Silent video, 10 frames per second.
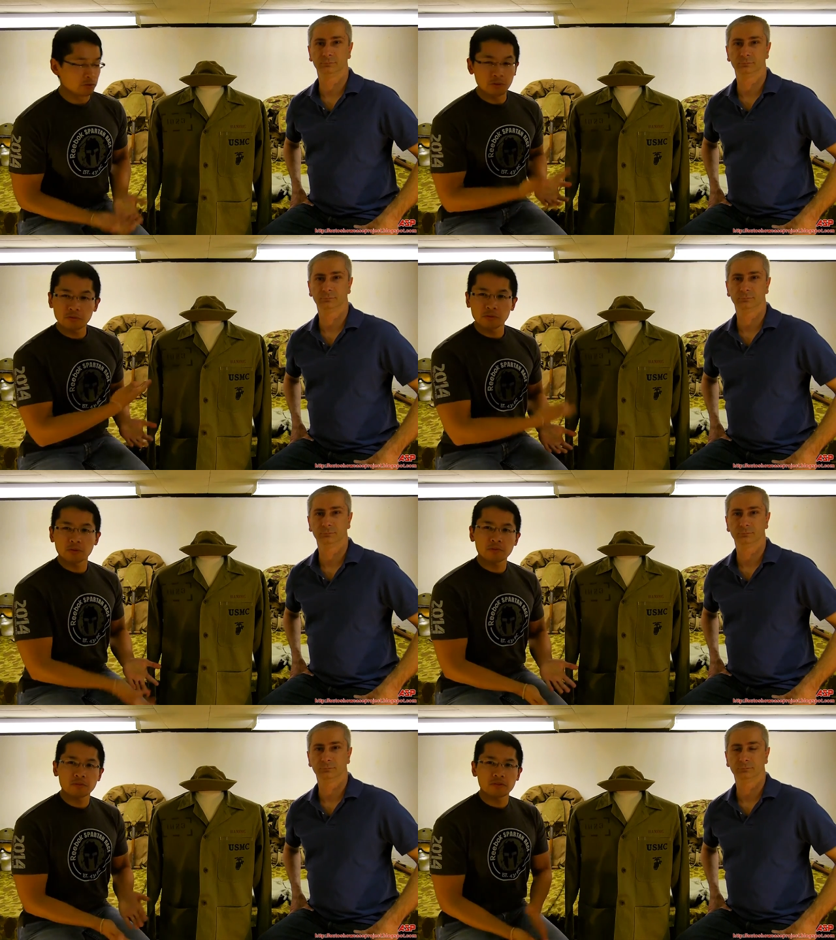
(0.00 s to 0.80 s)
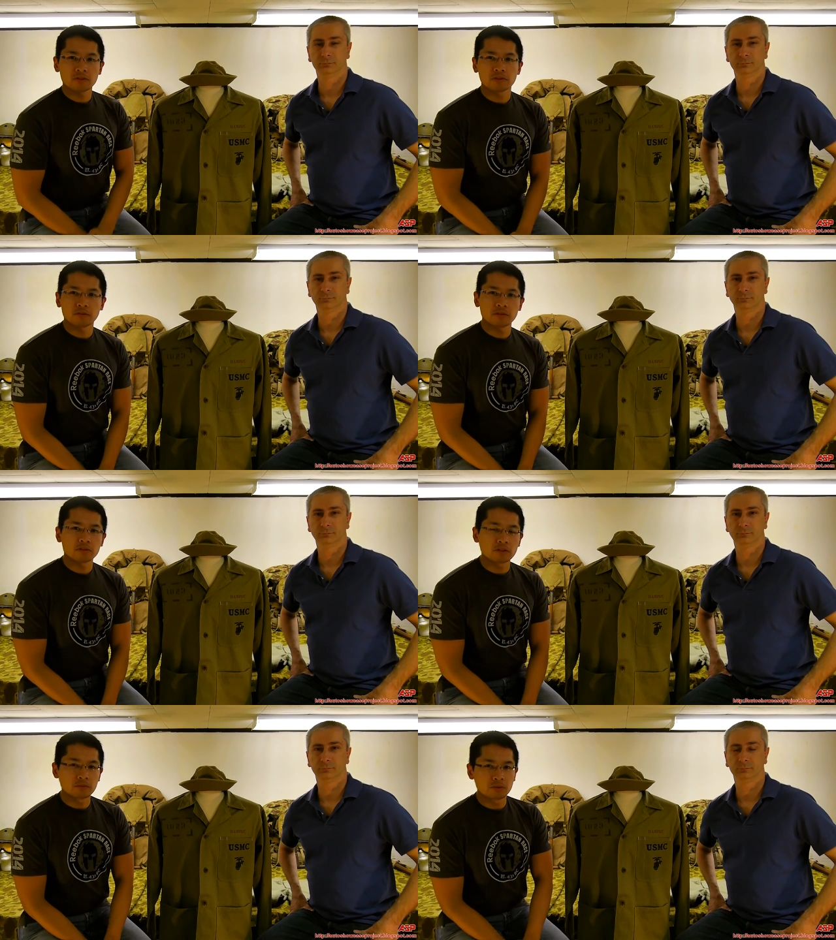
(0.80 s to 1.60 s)
Speaker 1: uniforms during the
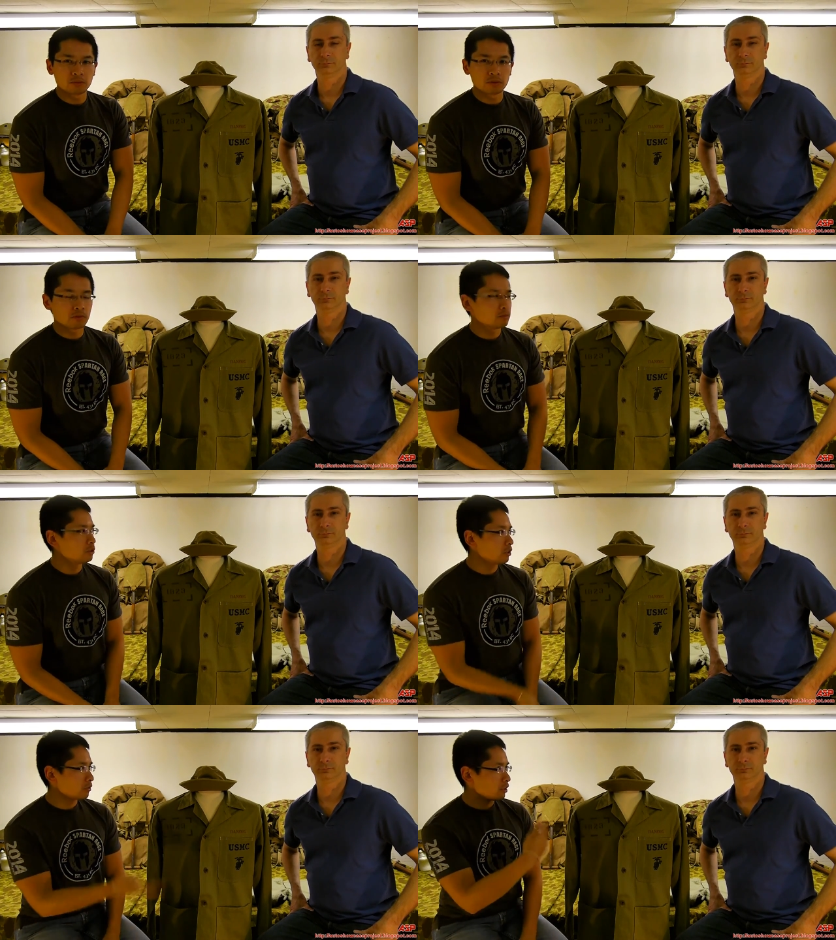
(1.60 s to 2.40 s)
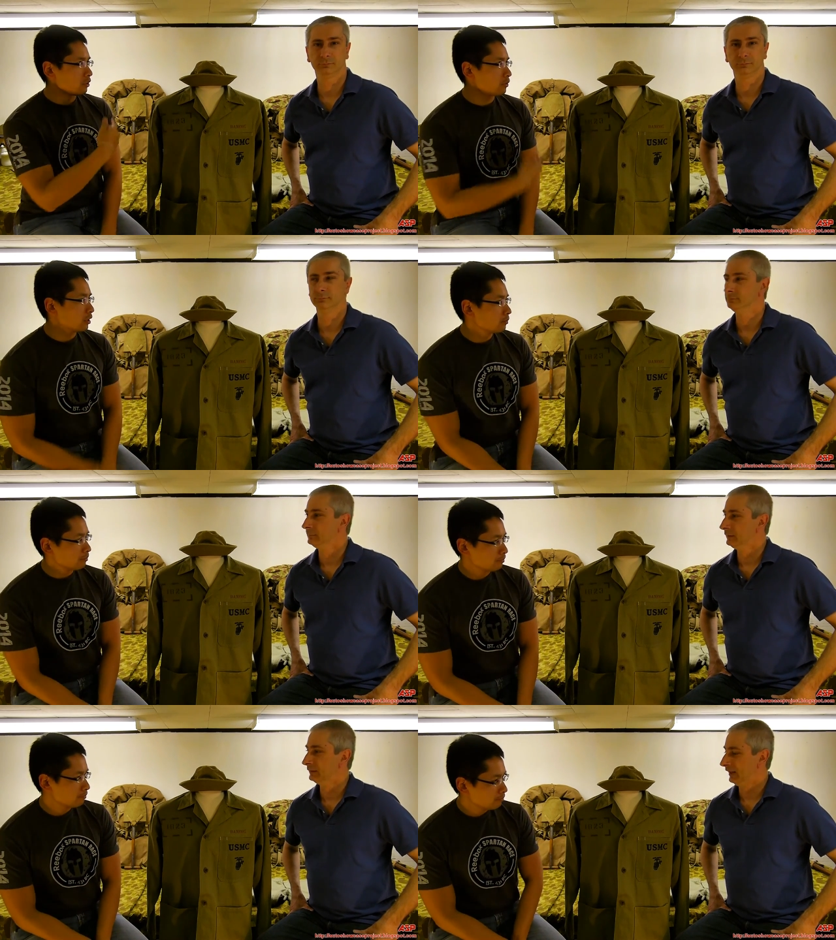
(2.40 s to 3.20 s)
Second World War. Joe, take it away.
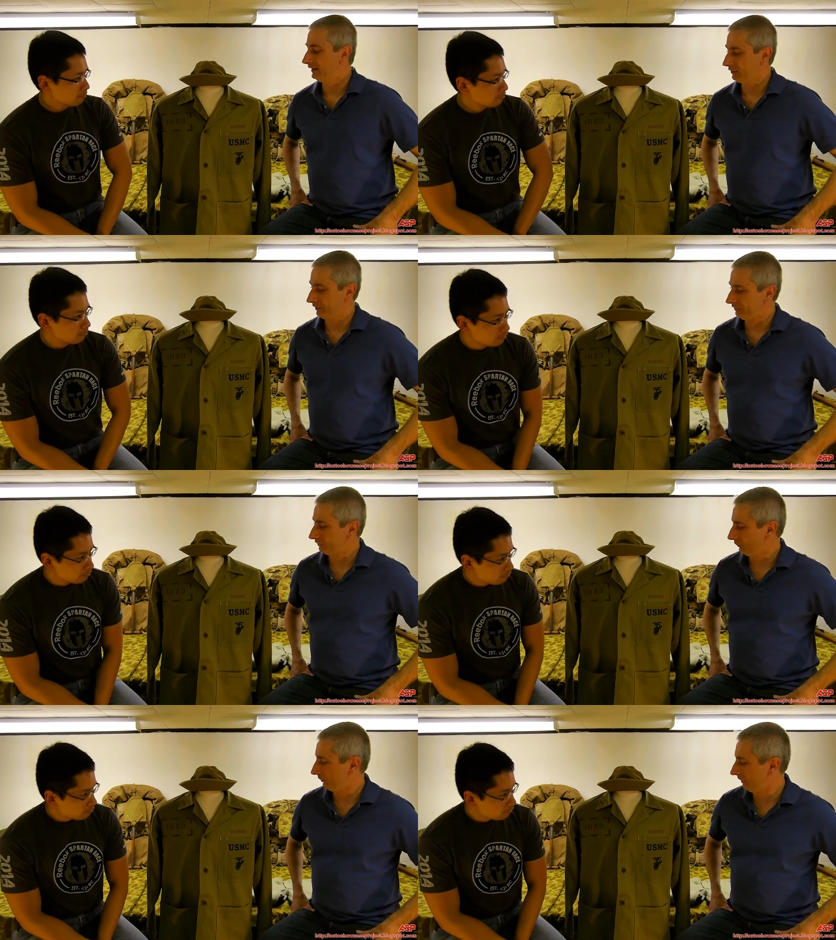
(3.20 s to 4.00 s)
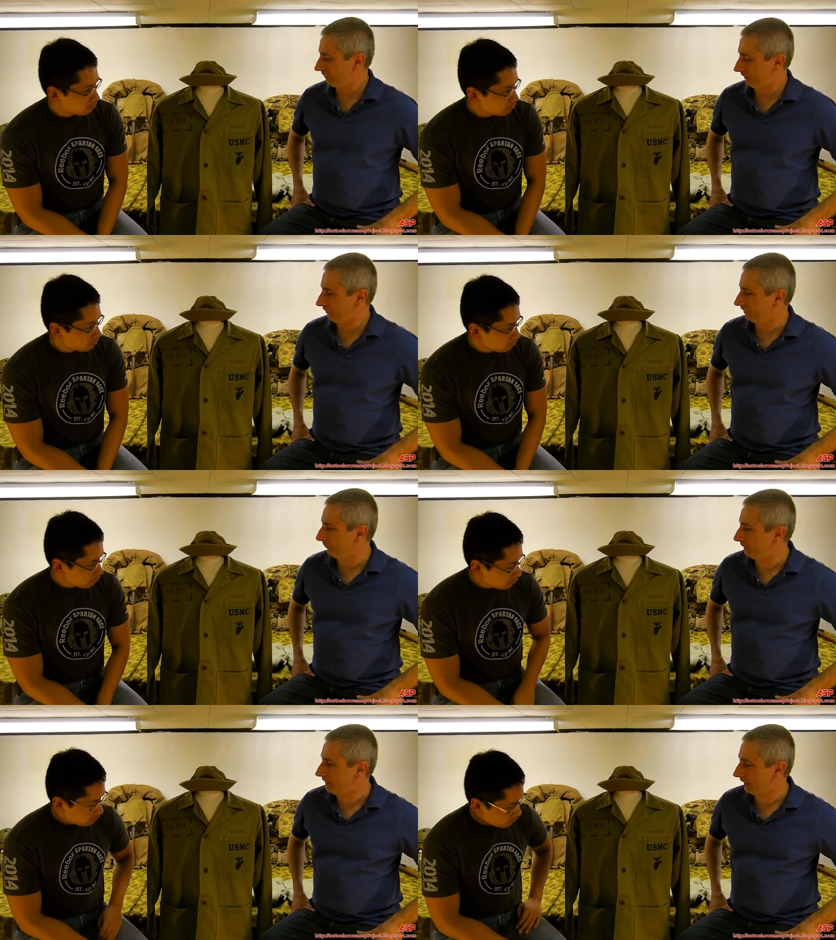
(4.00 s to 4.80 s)
Speaker 2: Hi, Chris. This is
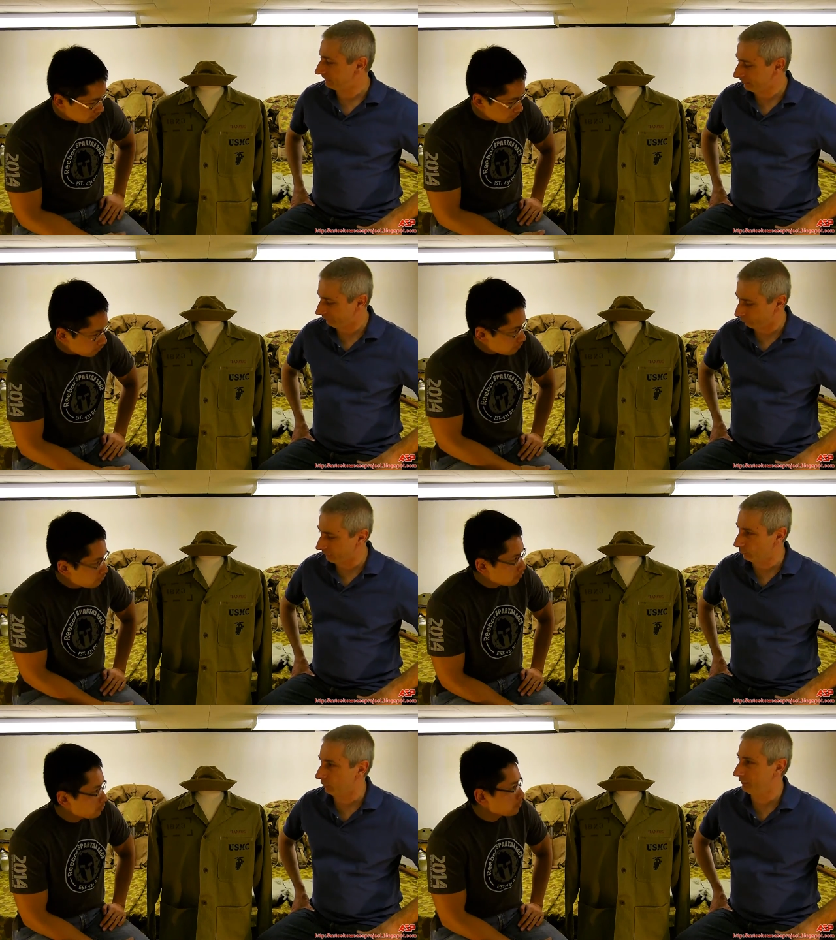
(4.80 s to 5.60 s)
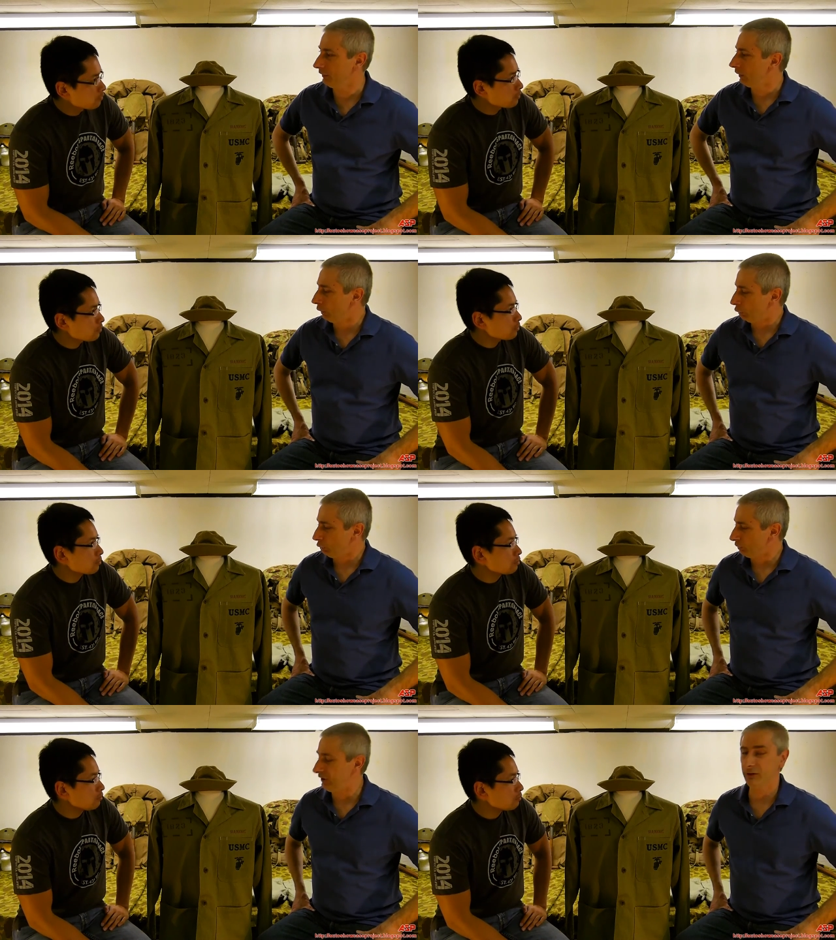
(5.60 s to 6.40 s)
the P1941
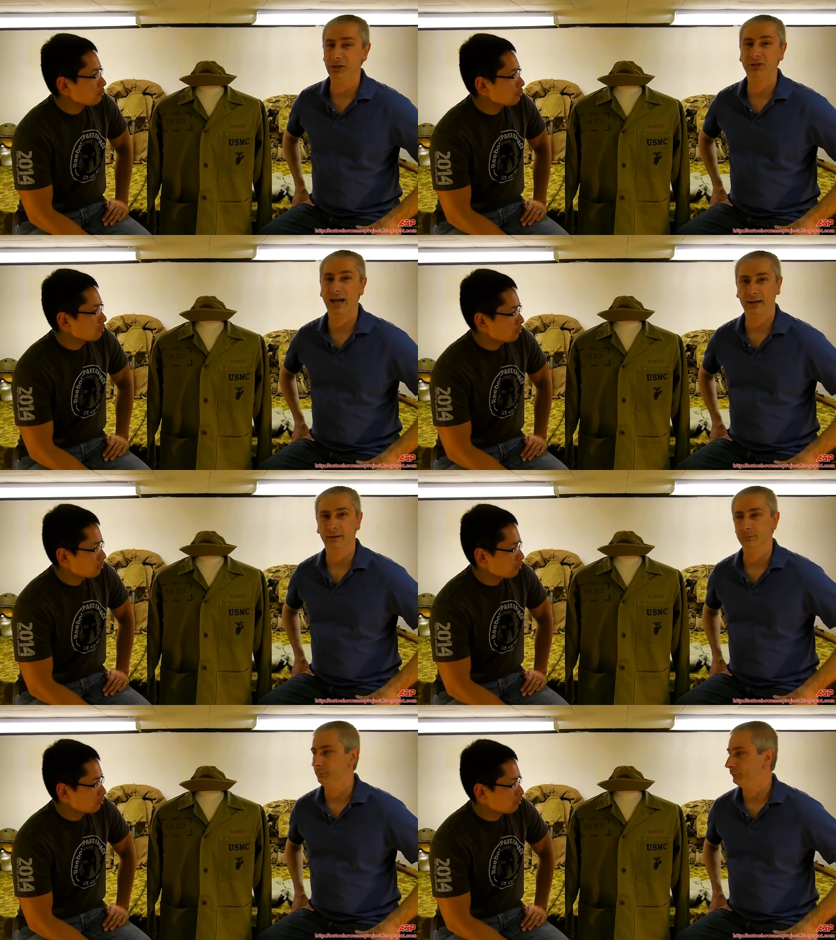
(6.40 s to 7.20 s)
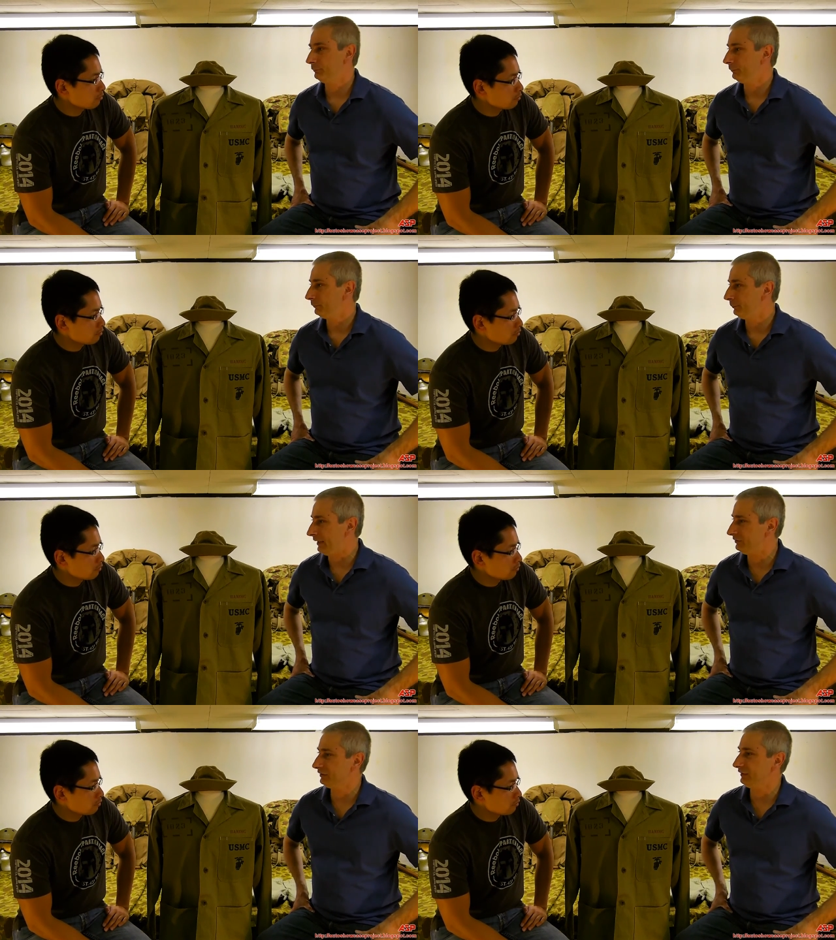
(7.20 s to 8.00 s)
utility jacket.
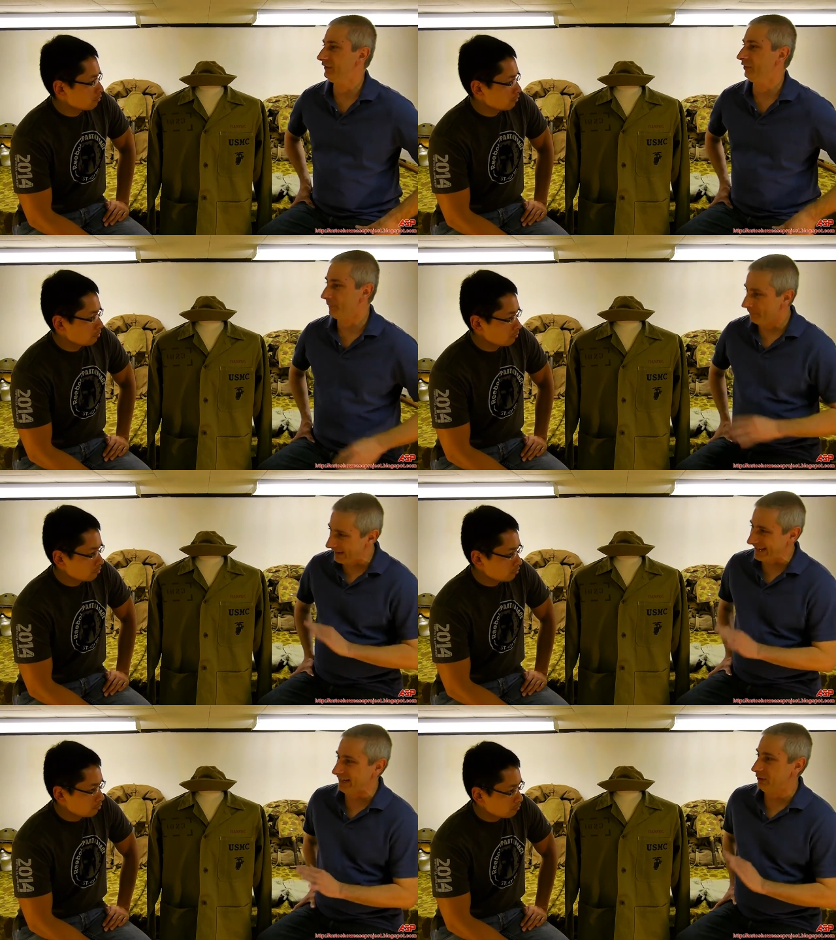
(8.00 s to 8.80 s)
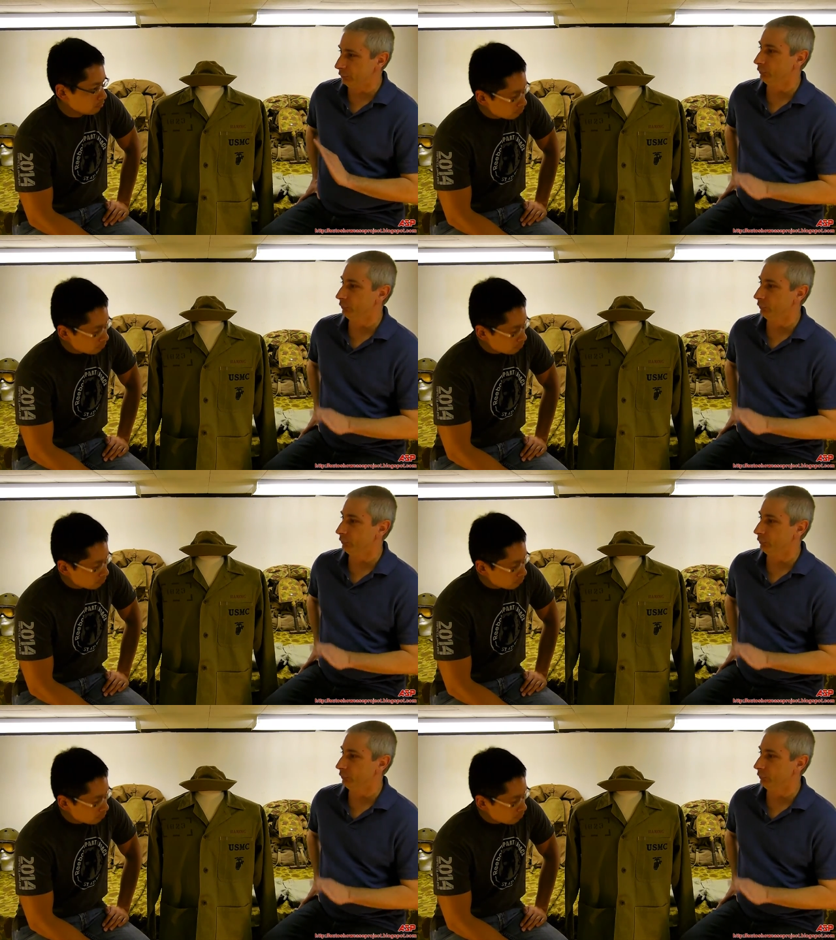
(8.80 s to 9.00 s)
Basically, the main